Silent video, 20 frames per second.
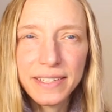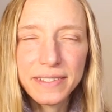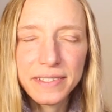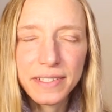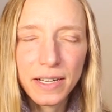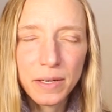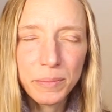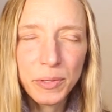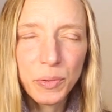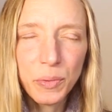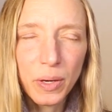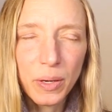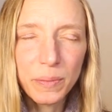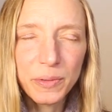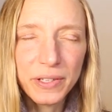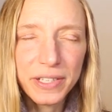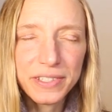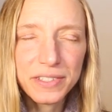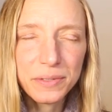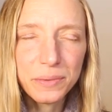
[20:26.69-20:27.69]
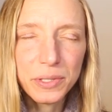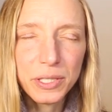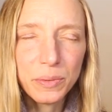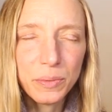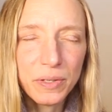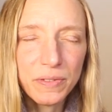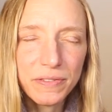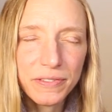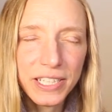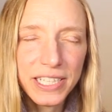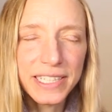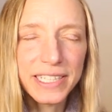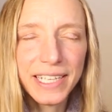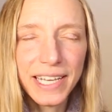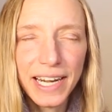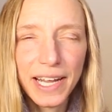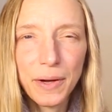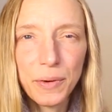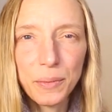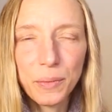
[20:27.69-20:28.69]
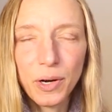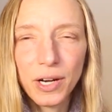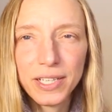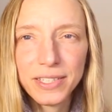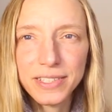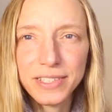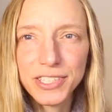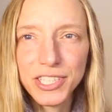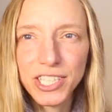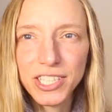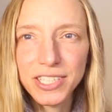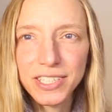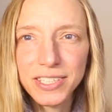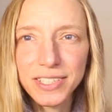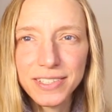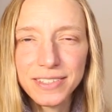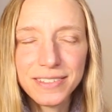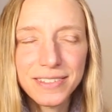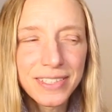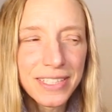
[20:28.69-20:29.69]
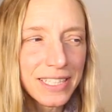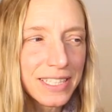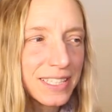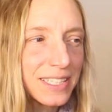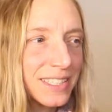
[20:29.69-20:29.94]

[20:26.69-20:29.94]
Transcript: it's gonna be warm the rest of the week we finally got out and walked the dogs